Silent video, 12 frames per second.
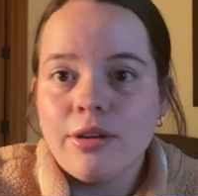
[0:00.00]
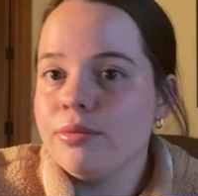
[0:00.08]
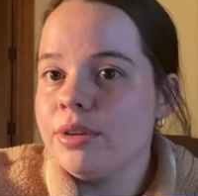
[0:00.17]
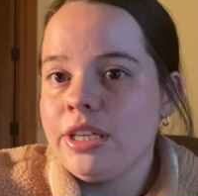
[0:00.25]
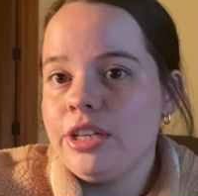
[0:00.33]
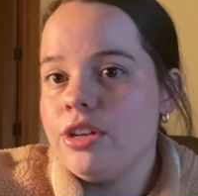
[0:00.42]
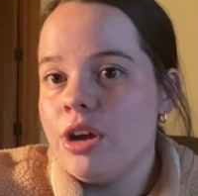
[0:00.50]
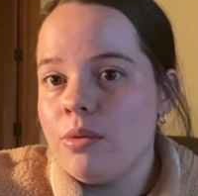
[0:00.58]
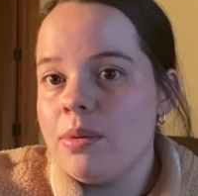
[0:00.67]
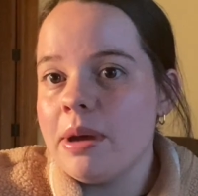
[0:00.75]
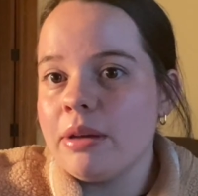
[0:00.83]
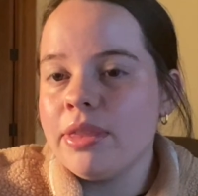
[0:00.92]
really know
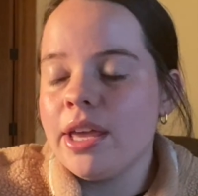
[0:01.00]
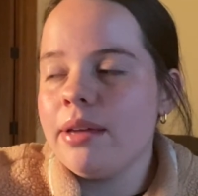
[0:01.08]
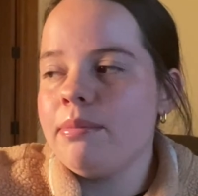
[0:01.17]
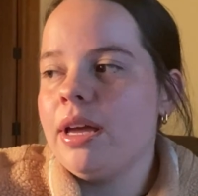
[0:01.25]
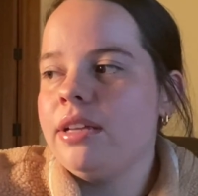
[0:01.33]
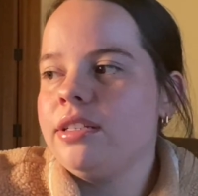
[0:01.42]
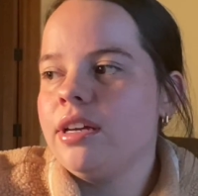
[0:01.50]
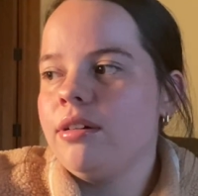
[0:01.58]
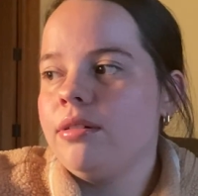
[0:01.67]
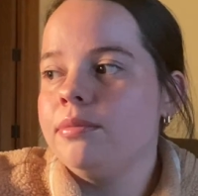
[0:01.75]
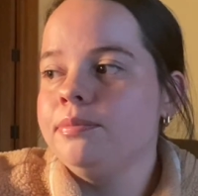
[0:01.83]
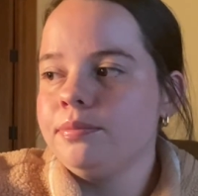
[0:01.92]
about them
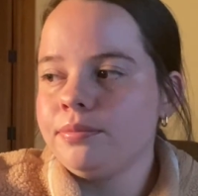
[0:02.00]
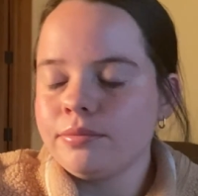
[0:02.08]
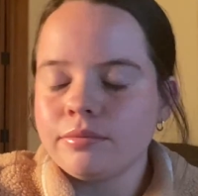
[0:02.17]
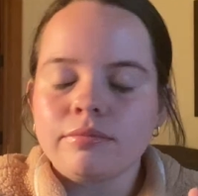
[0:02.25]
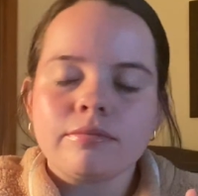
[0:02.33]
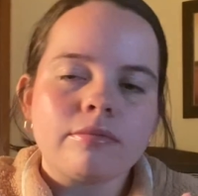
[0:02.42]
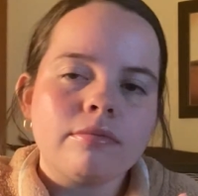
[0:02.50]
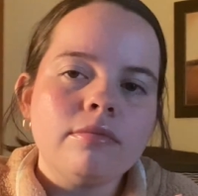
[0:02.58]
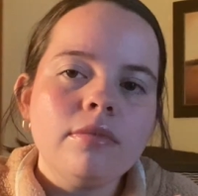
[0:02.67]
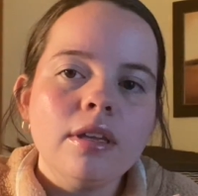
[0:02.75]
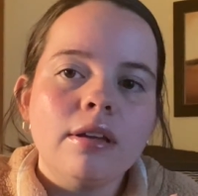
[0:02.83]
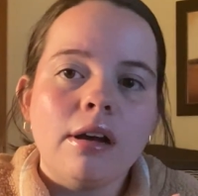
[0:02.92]
until
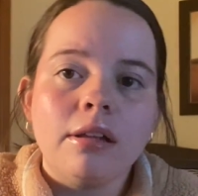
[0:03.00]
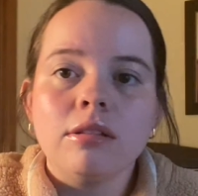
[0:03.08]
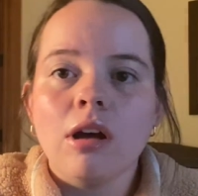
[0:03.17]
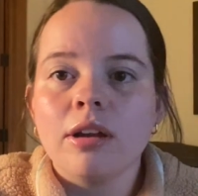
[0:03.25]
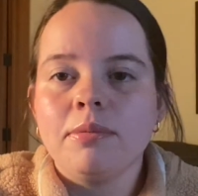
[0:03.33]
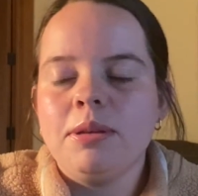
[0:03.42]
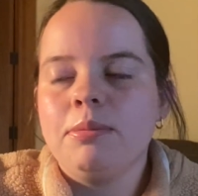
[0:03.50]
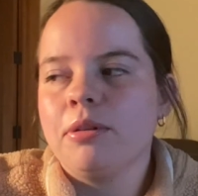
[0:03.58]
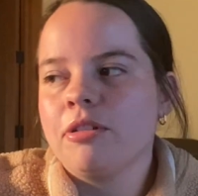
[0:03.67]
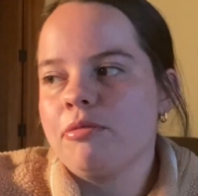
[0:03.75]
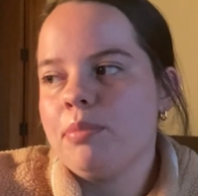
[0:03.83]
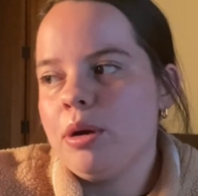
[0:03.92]
a lot of people
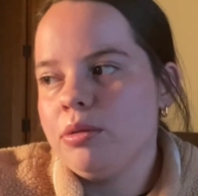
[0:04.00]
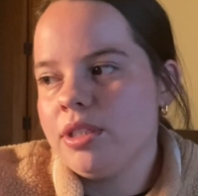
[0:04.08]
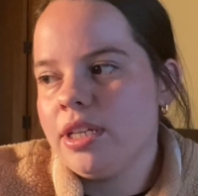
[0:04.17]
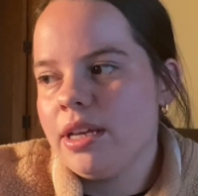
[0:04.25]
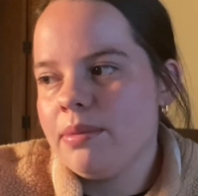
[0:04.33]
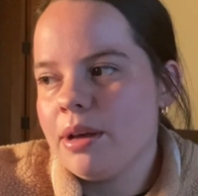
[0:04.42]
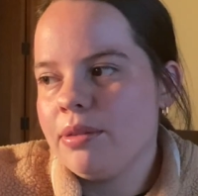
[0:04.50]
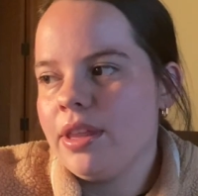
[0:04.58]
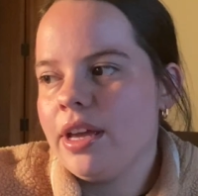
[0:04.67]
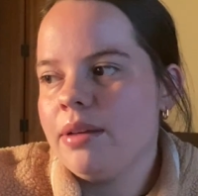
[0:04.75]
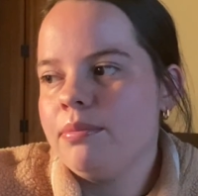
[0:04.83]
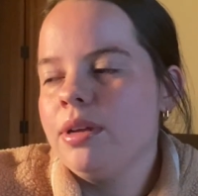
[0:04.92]
are posting about
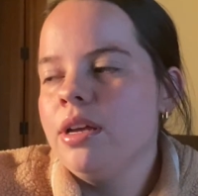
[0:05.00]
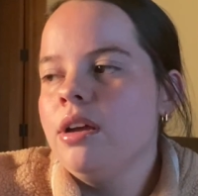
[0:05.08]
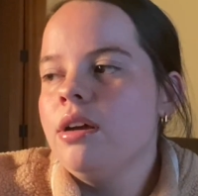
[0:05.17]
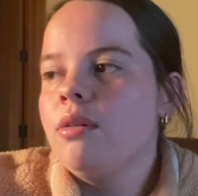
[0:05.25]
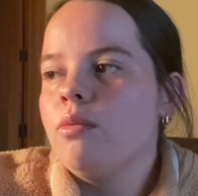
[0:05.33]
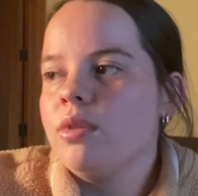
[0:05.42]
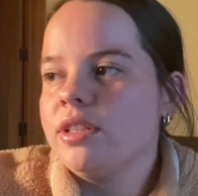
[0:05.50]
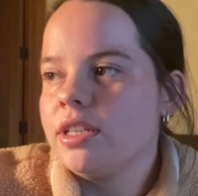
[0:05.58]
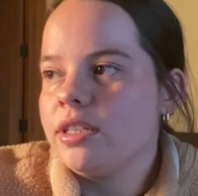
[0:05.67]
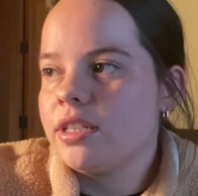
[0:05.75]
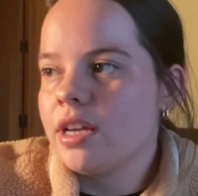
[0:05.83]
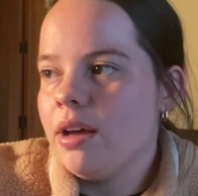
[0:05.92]
them once
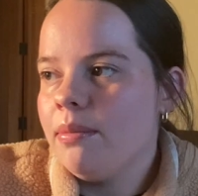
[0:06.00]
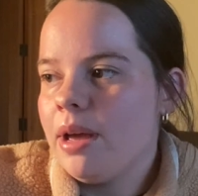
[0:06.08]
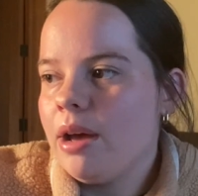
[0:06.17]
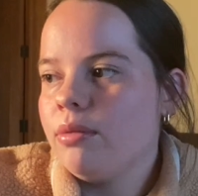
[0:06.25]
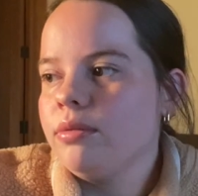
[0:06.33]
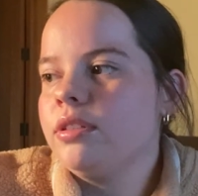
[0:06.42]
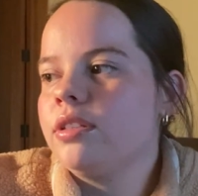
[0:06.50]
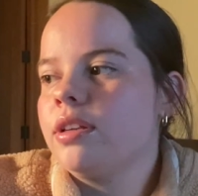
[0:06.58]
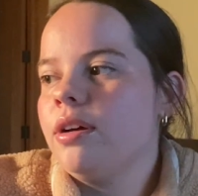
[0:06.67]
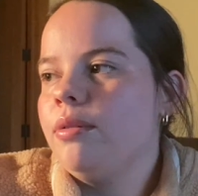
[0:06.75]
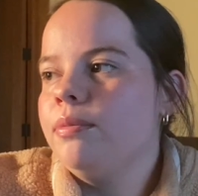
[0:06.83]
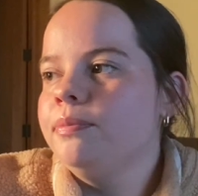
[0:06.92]
it's come out.
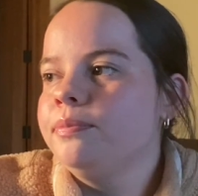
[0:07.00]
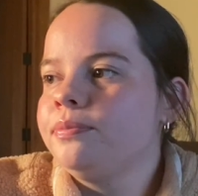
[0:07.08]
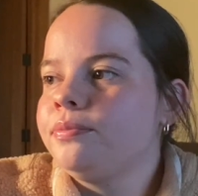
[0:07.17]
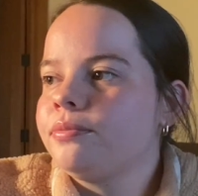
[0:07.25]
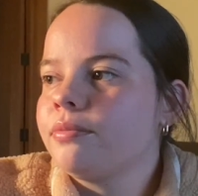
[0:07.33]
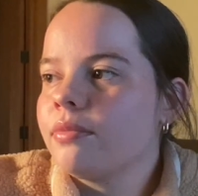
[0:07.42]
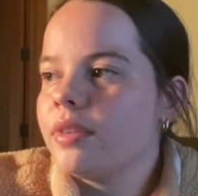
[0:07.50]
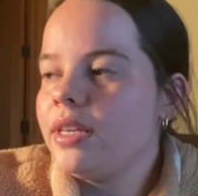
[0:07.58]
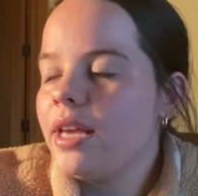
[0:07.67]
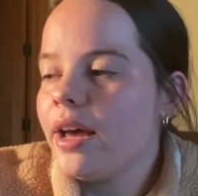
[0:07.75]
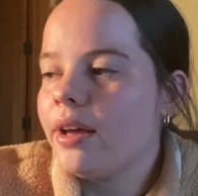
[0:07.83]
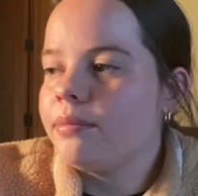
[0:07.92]
So yeah.